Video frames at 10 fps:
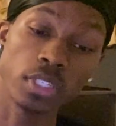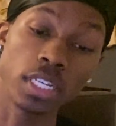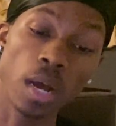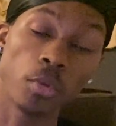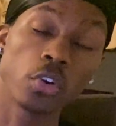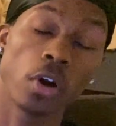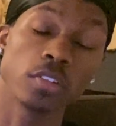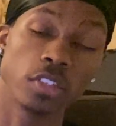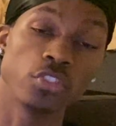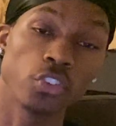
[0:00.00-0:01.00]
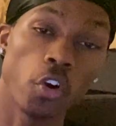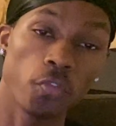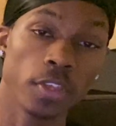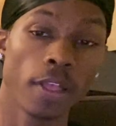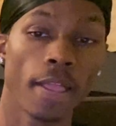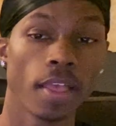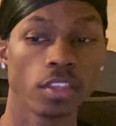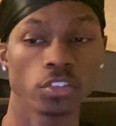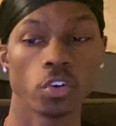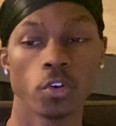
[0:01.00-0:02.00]
come across this trophy.
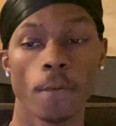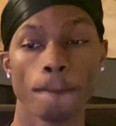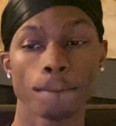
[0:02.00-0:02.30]
So